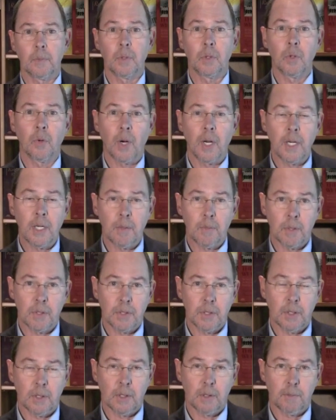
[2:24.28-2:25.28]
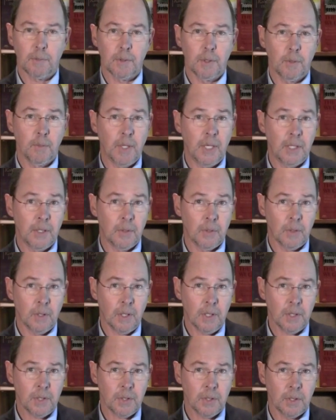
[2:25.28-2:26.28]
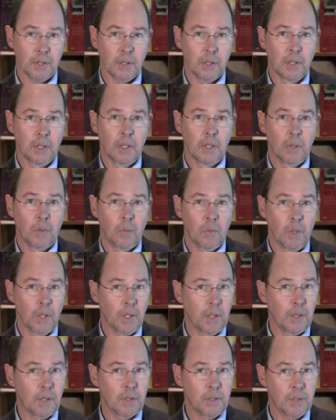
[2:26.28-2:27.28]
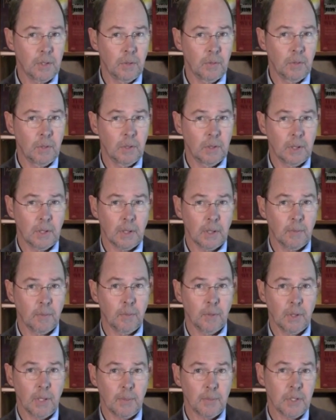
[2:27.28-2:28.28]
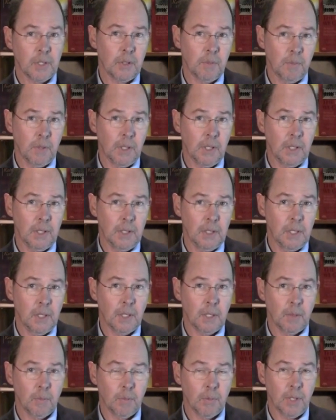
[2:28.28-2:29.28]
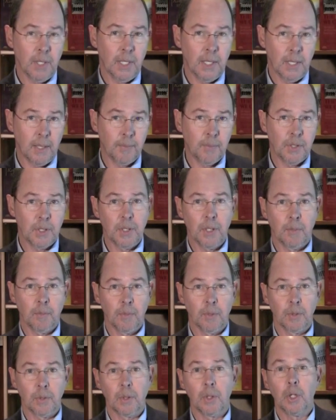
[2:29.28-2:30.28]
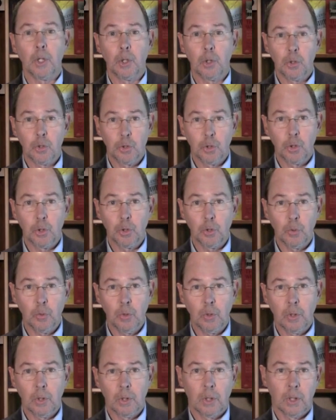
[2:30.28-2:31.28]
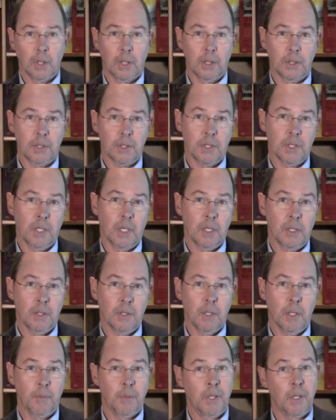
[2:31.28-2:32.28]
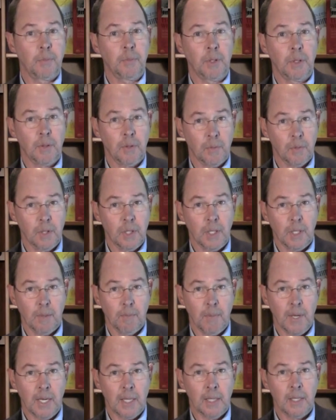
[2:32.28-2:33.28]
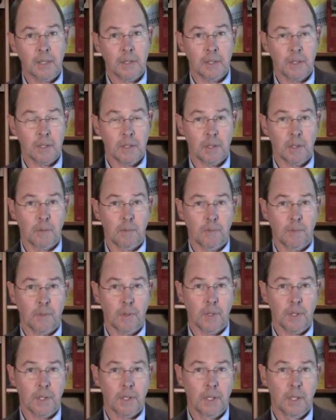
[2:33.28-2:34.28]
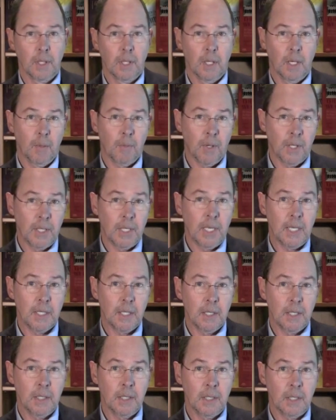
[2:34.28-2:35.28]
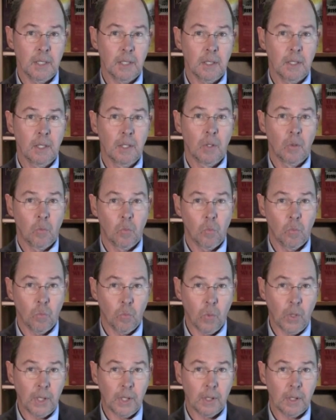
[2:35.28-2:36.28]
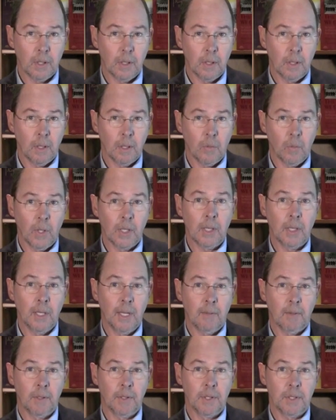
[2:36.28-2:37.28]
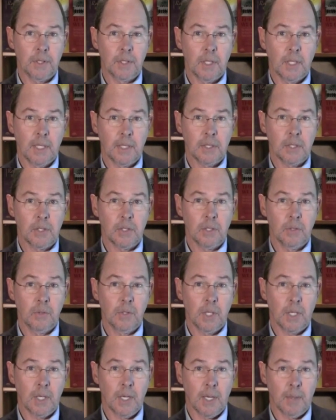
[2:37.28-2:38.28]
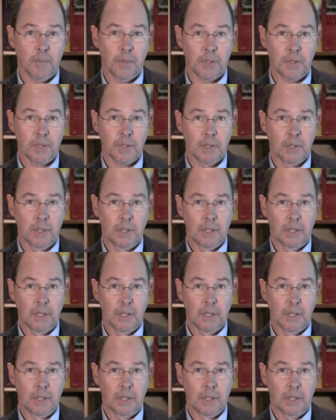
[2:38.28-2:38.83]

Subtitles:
grading material for your band or orchestra, where the student perhaps at the beginning of the year can play up to number 2 on snare drum and up to 3 on mallets and so forth. And by the end of the year, what level has the student accomplished?